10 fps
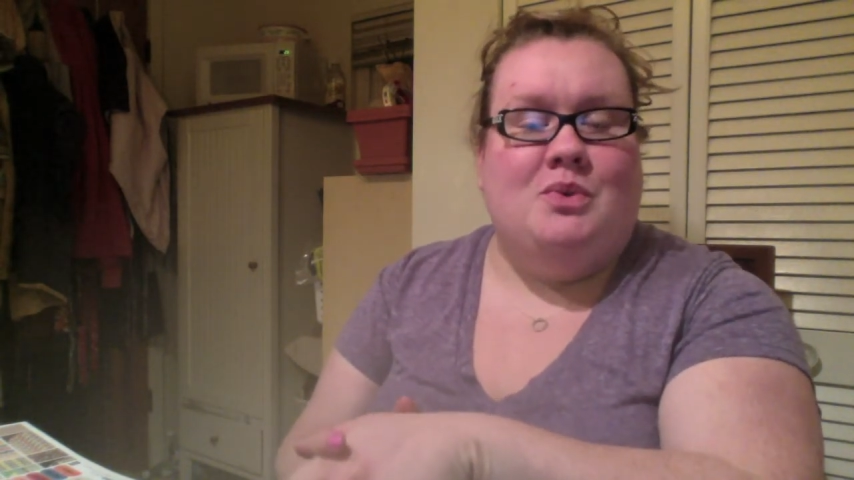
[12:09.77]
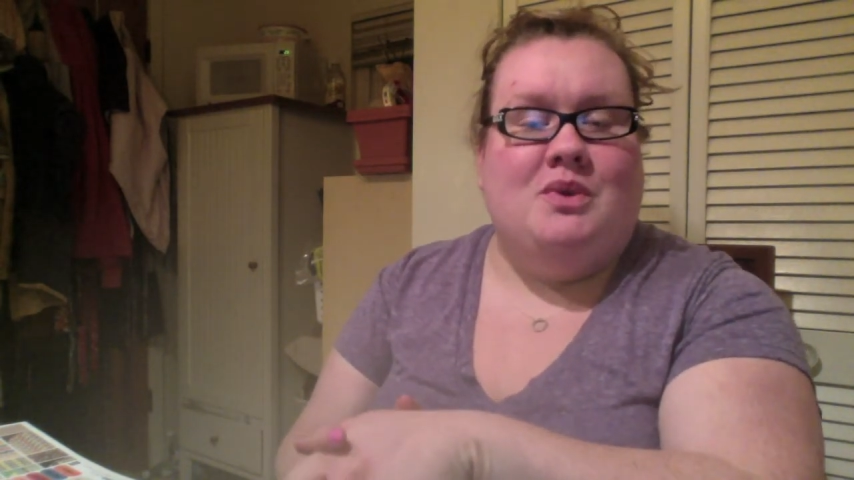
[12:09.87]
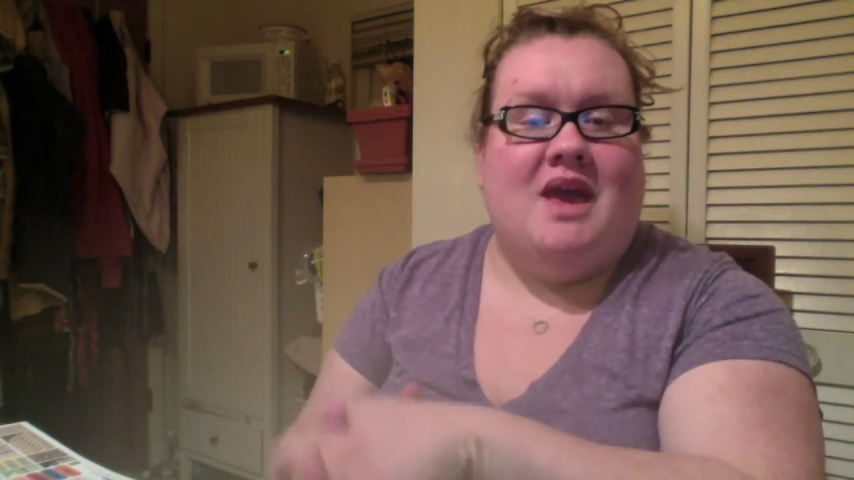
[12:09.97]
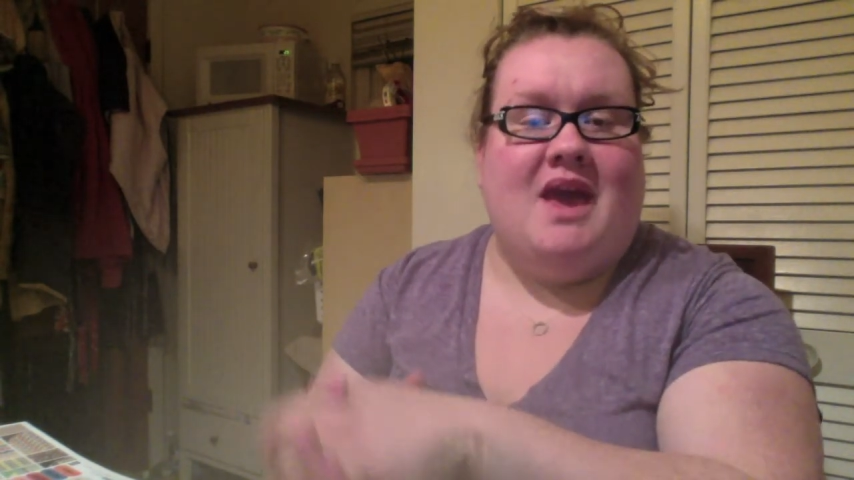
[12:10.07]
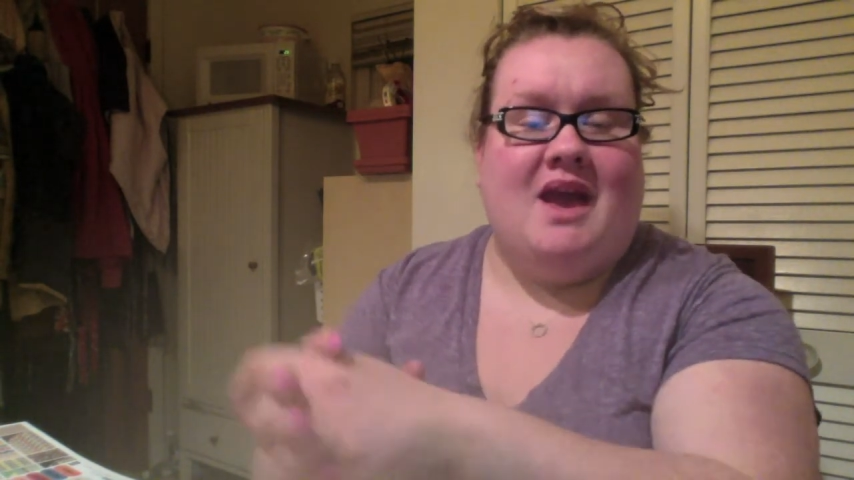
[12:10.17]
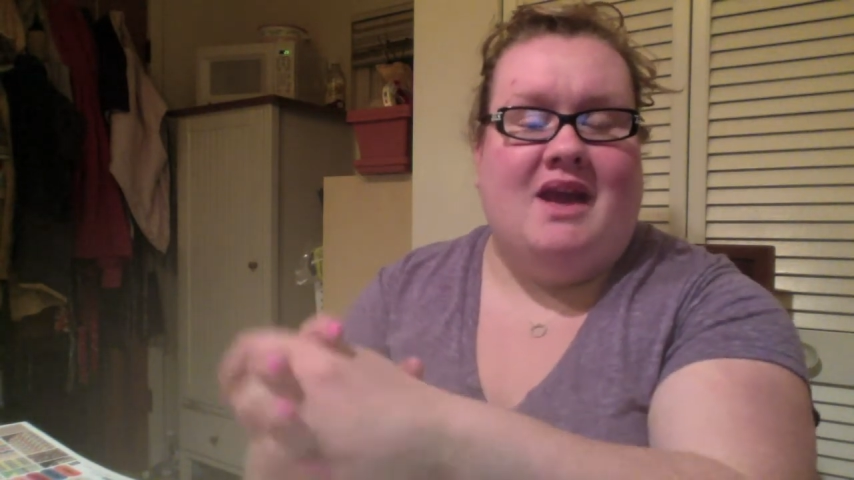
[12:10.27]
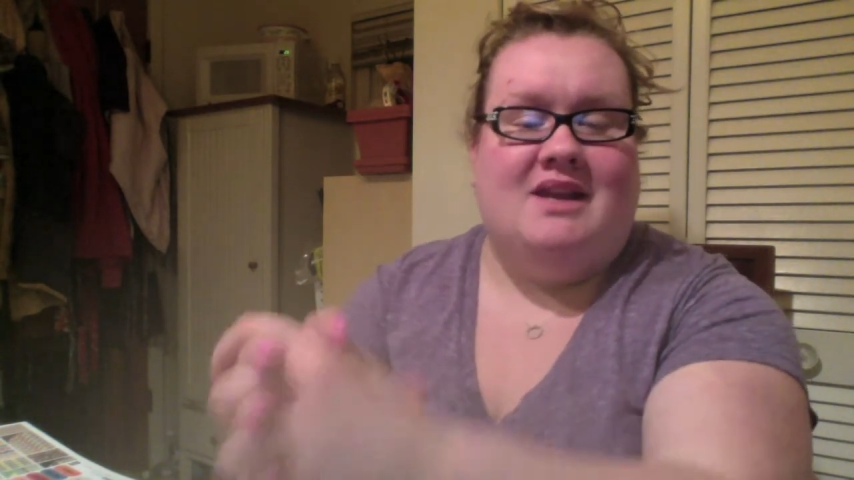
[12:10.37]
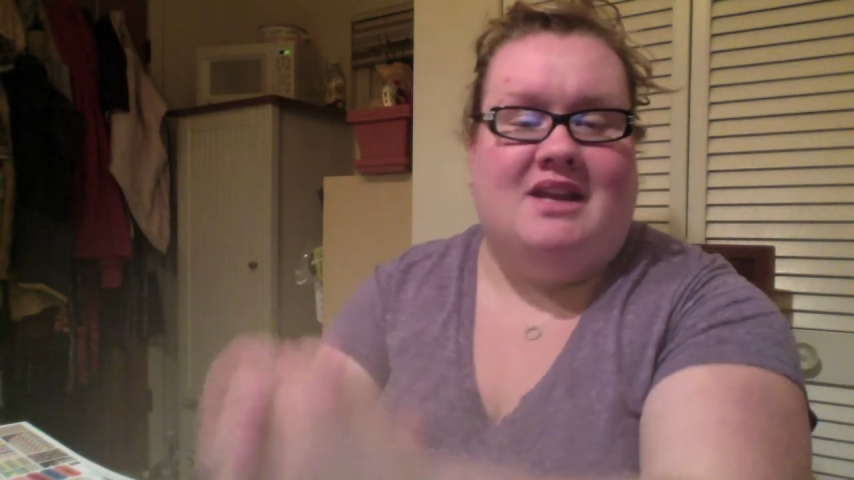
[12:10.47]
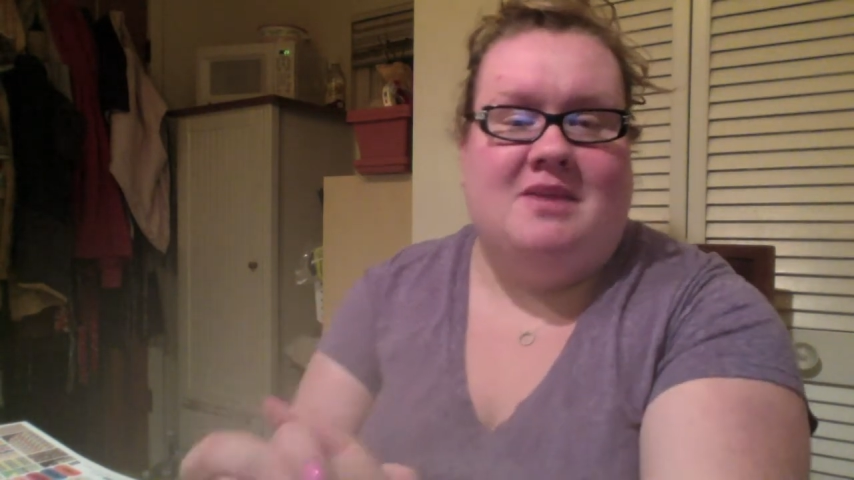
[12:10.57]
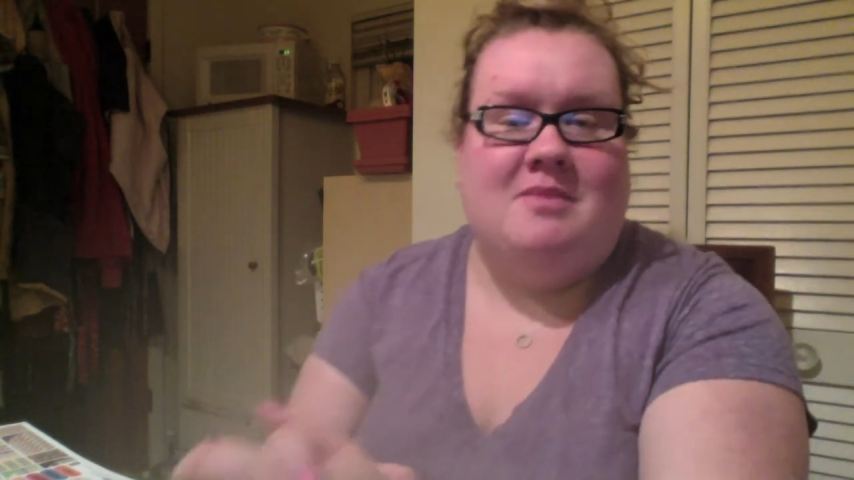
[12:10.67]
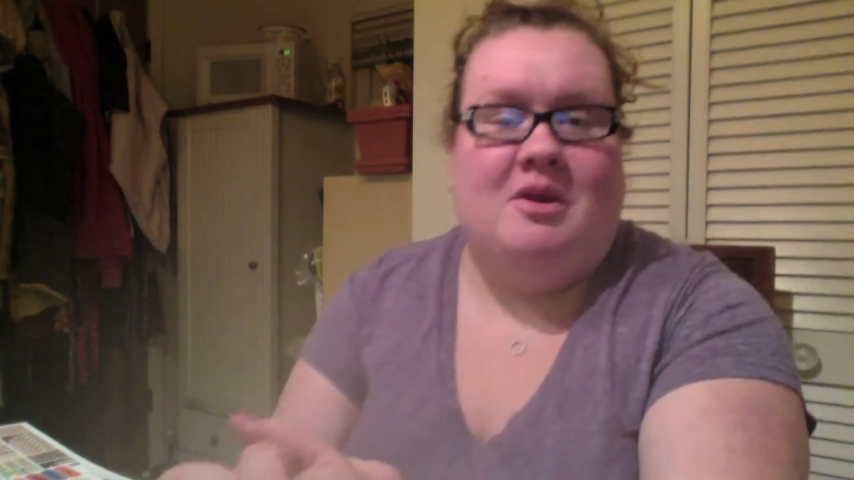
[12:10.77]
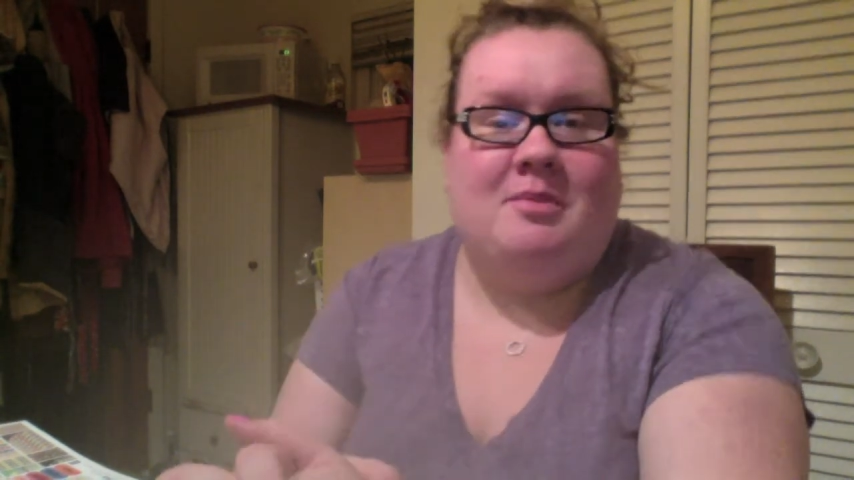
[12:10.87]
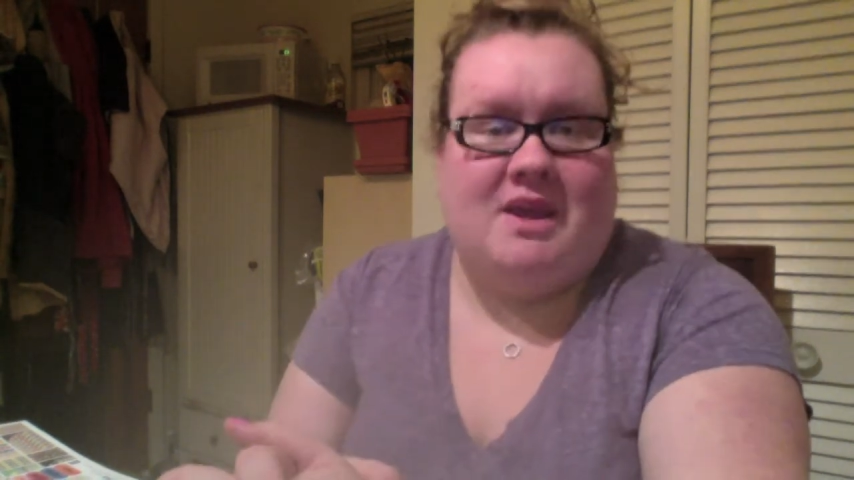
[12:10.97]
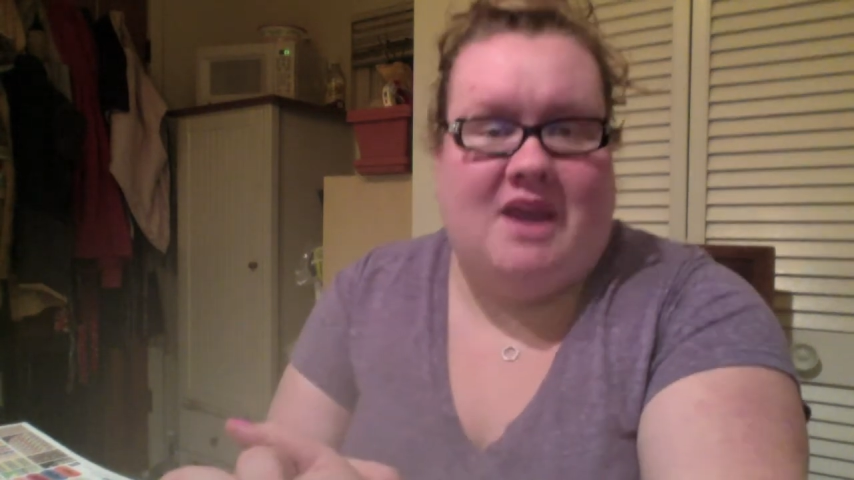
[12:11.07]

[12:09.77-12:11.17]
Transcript: can email me